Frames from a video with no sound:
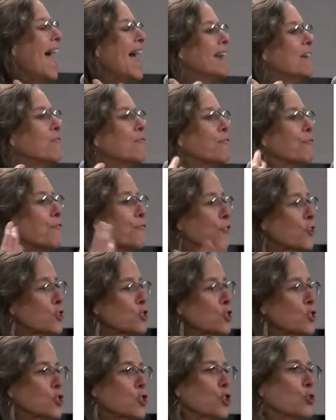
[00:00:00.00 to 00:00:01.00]
and
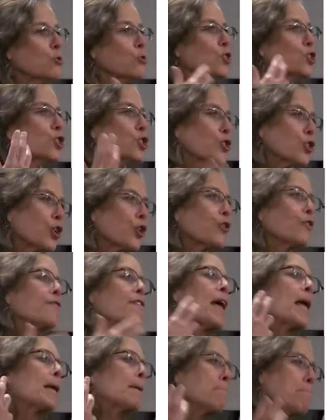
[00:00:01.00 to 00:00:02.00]
first do
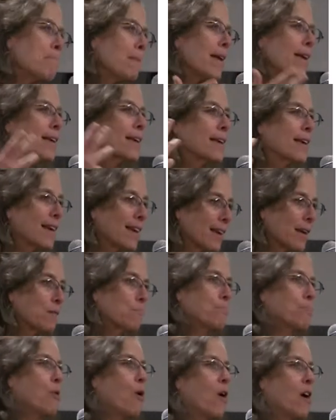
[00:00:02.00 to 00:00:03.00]
survey
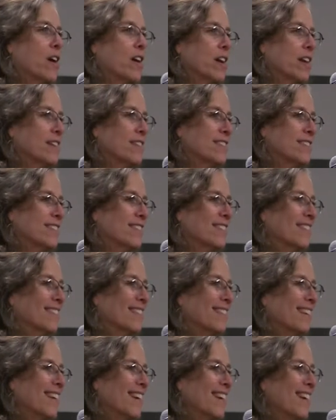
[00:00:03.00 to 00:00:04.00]
making parties.
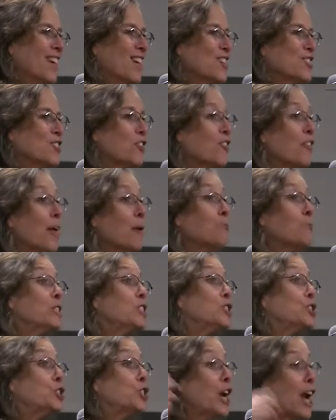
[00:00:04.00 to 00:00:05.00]
So they
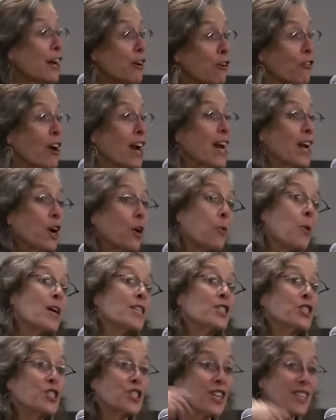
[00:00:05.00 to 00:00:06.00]
would generate
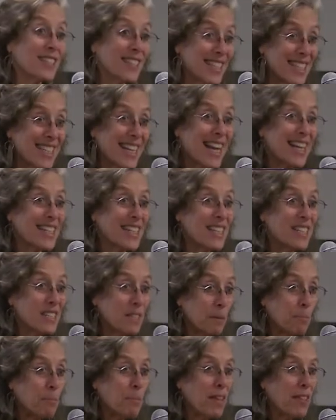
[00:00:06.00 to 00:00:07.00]
questions and
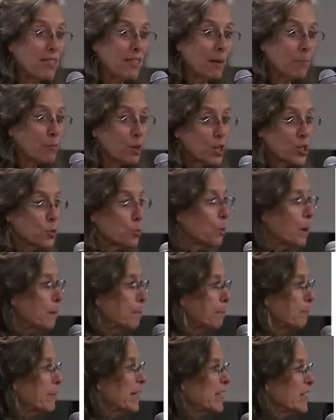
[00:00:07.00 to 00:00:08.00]
submit them because
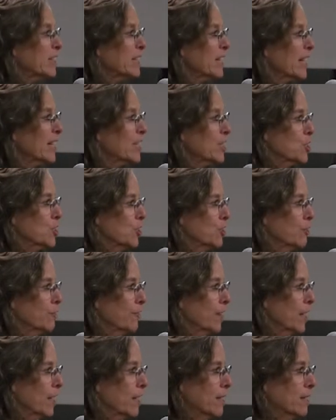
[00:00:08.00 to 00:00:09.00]
we're building a
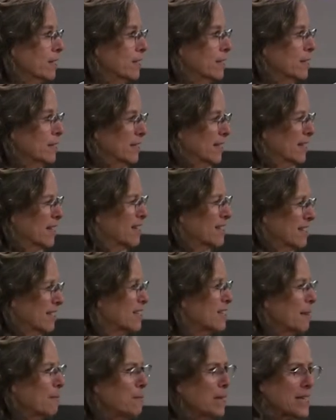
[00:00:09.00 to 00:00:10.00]
survey.
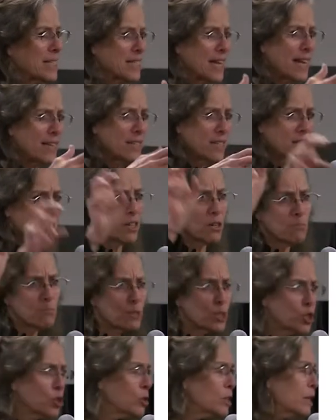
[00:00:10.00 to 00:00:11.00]
Does that make sense? So
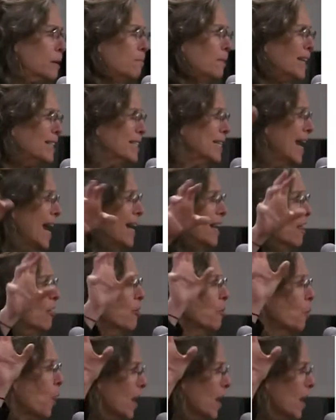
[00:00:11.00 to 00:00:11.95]
Missoula, Montana, the